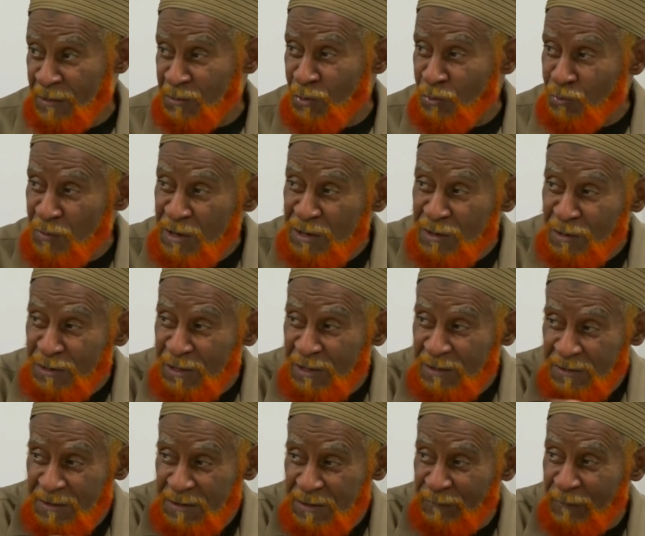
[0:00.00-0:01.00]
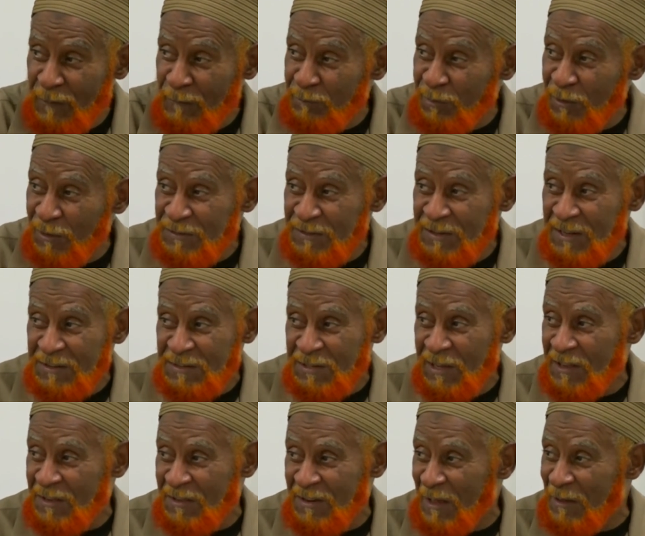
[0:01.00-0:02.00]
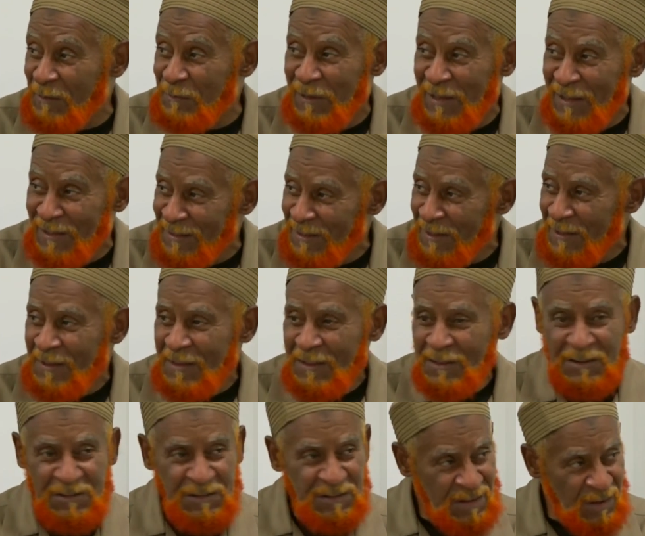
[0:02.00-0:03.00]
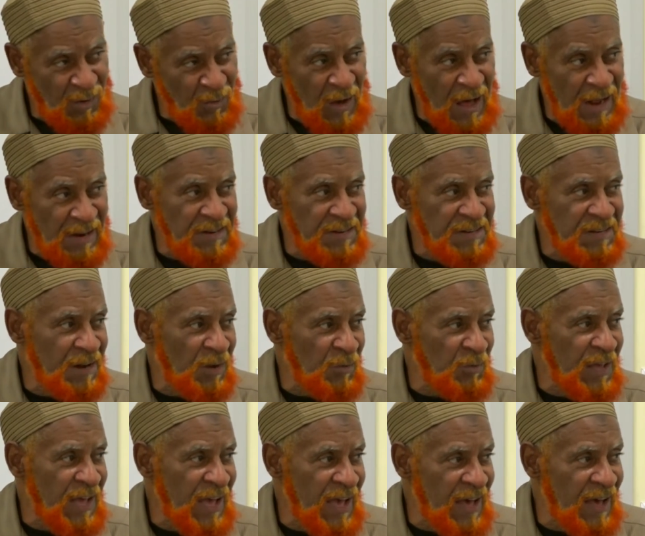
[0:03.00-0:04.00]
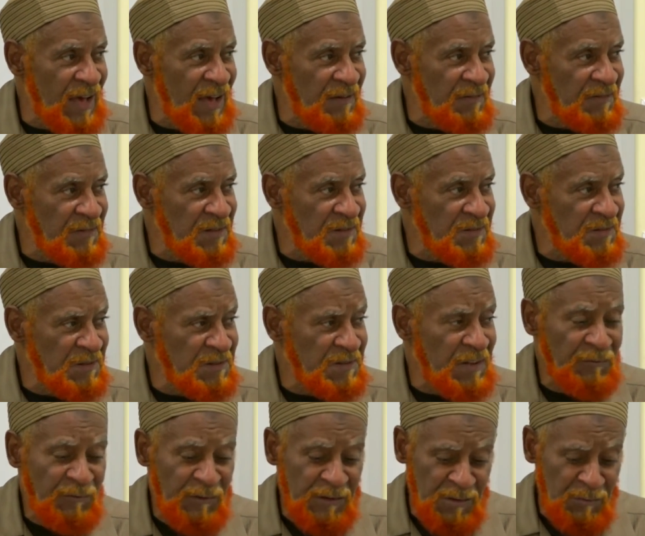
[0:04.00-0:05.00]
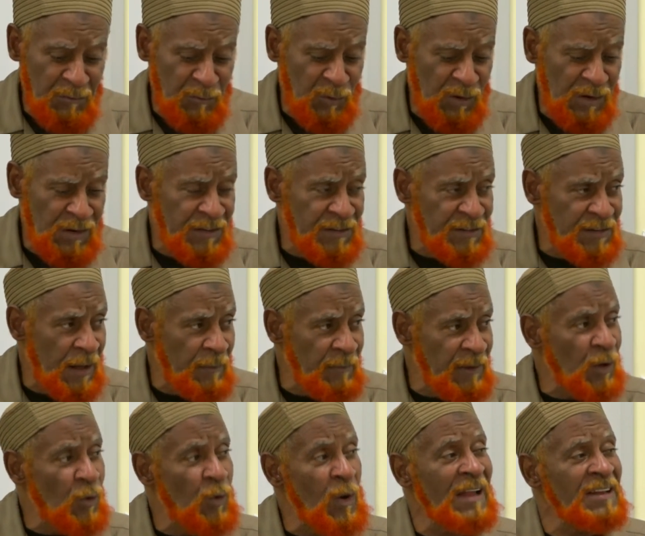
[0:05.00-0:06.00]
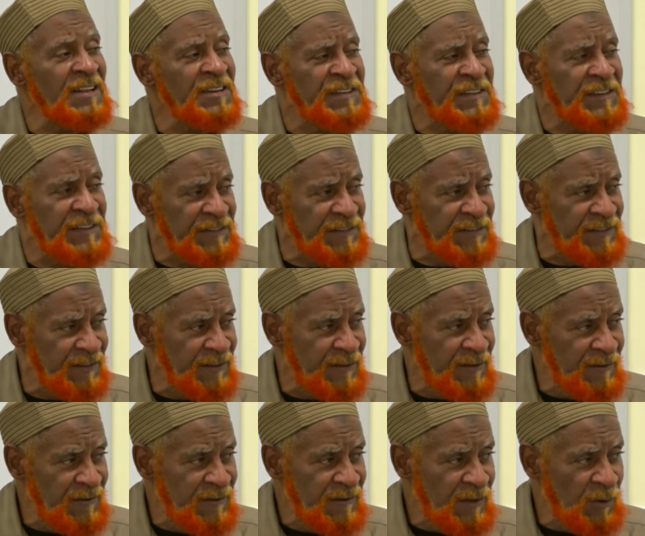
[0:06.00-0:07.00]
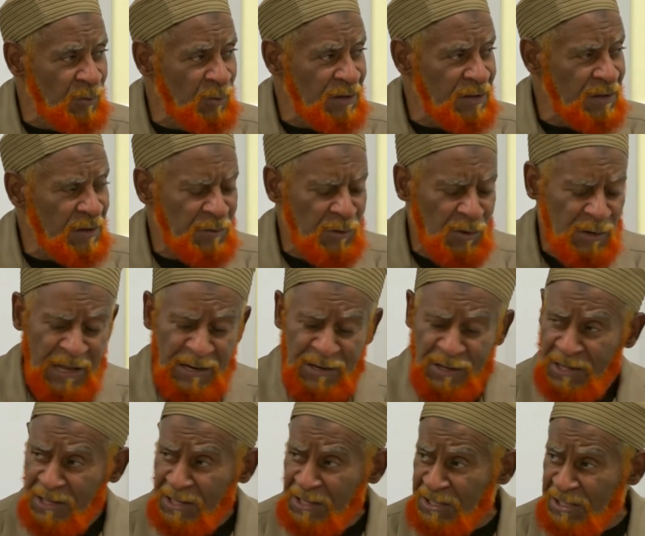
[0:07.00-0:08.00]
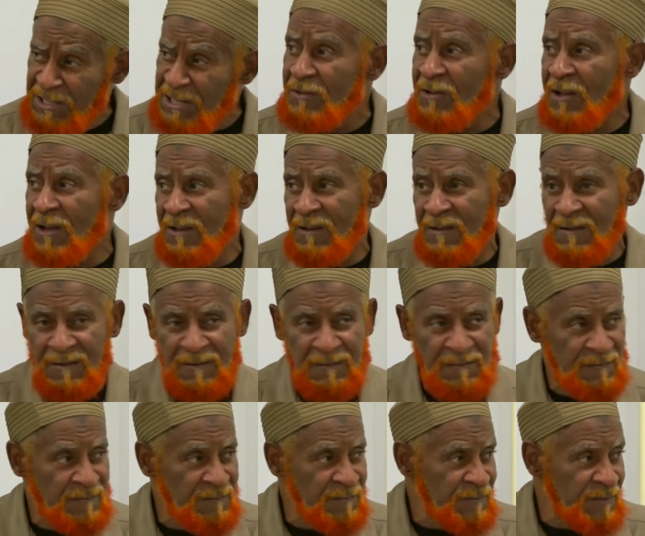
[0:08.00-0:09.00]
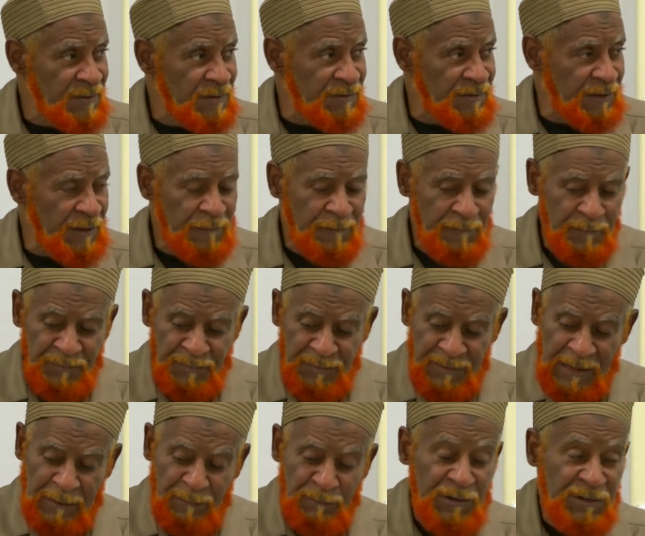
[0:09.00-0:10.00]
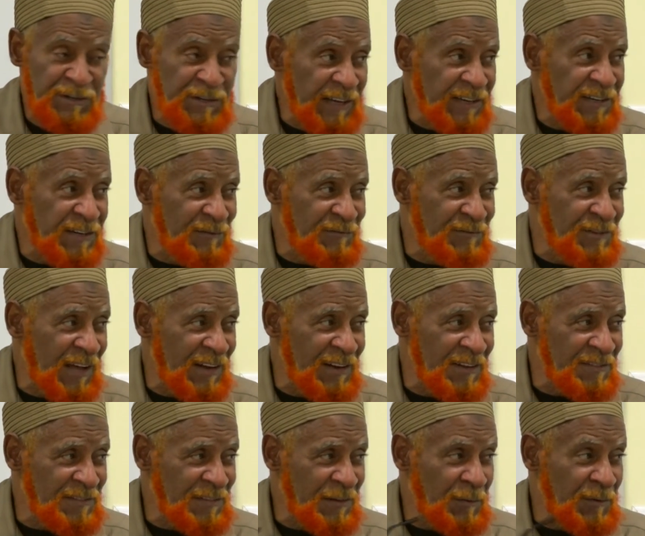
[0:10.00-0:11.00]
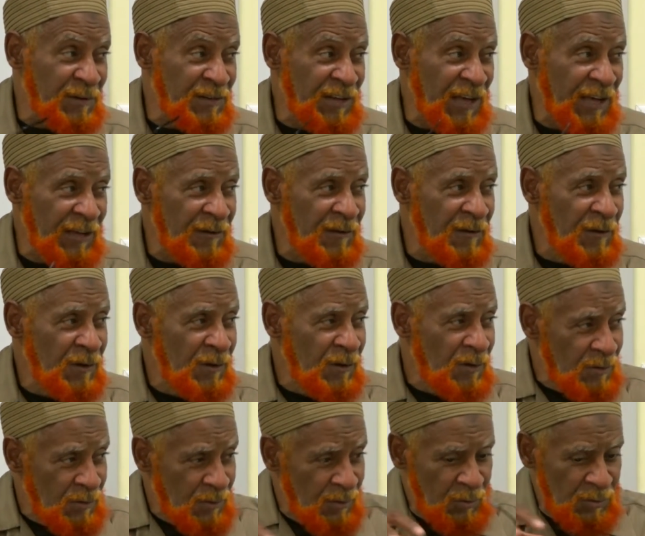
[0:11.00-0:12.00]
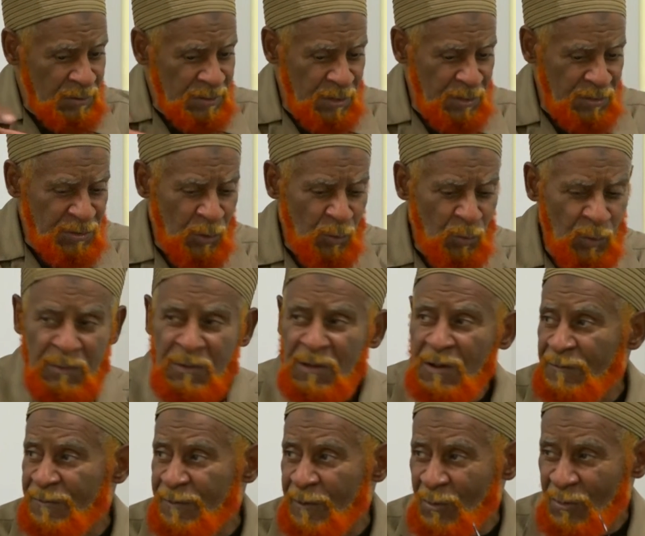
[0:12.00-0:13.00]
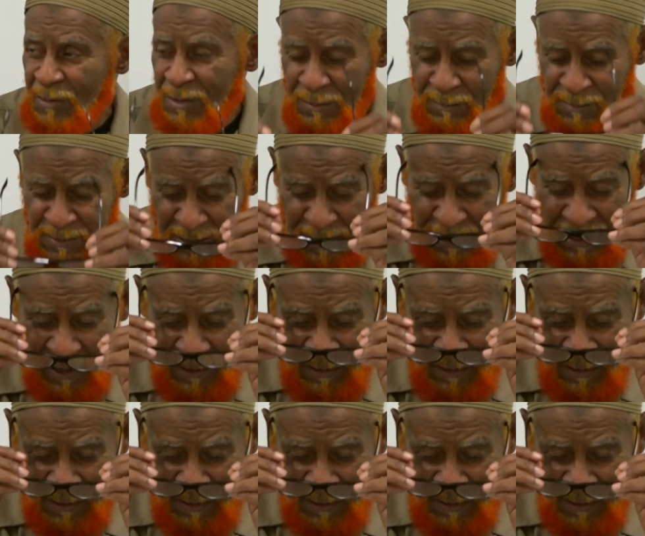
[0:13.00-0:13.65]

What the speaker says: You read the different books, and they'll tell you that. This is a quality that we have. Definitely one of the Islamic qualities. What they call it, ghira. You see? That protective jealousy. Protect, your women folk. Alhamdulillah.